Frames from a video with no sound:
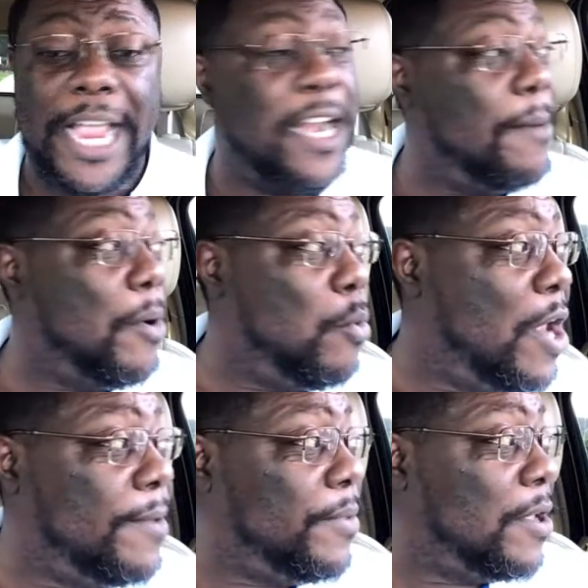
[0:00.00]
And number
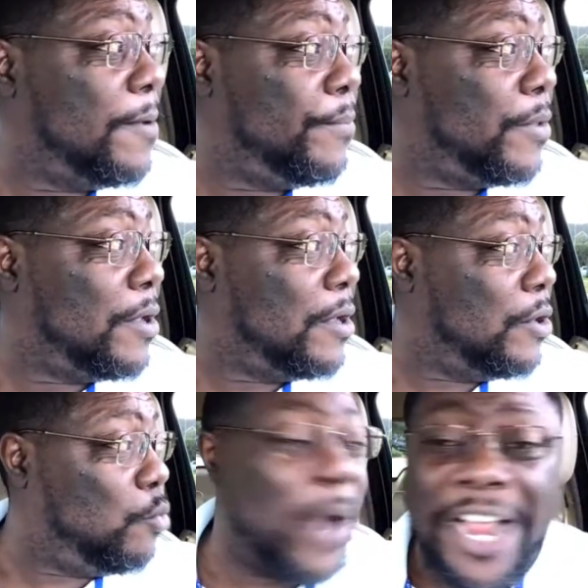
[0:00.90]
one,
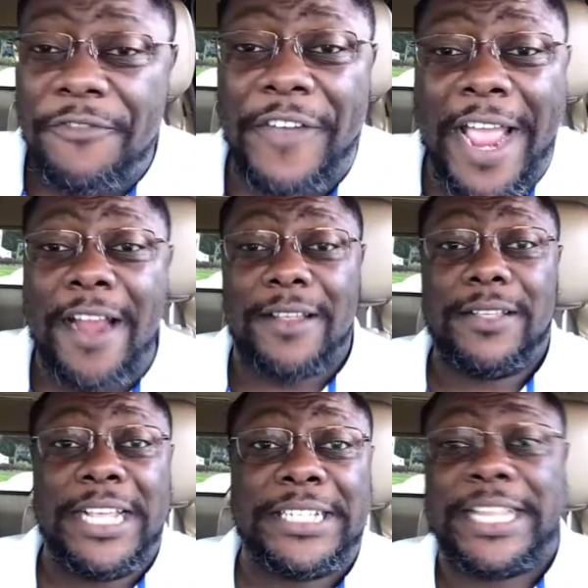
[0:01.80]
welfare
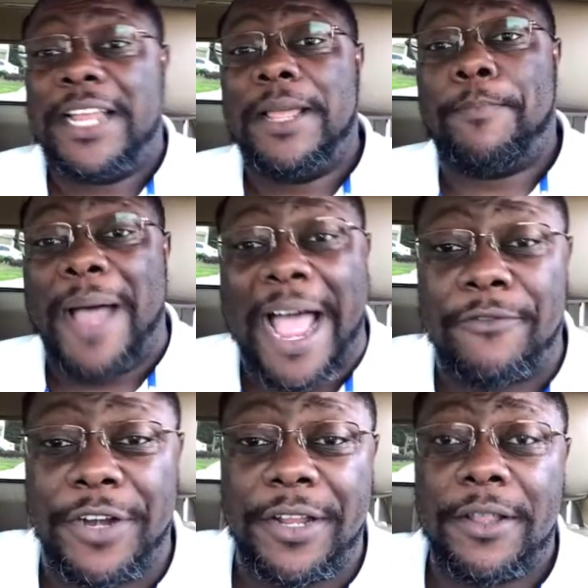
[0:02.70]
is still in
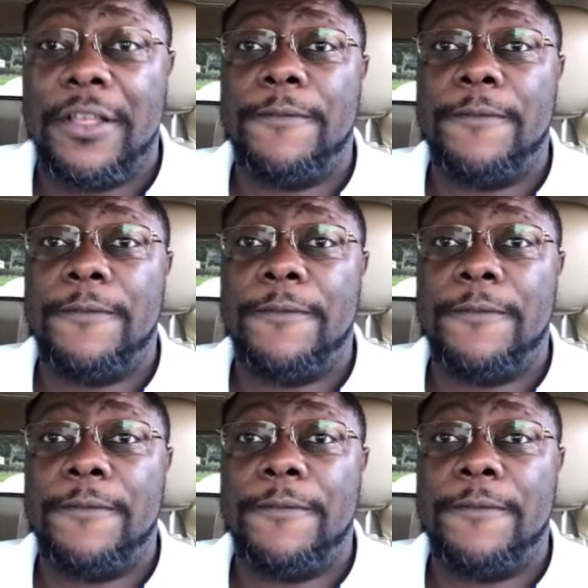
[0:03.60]
poverty.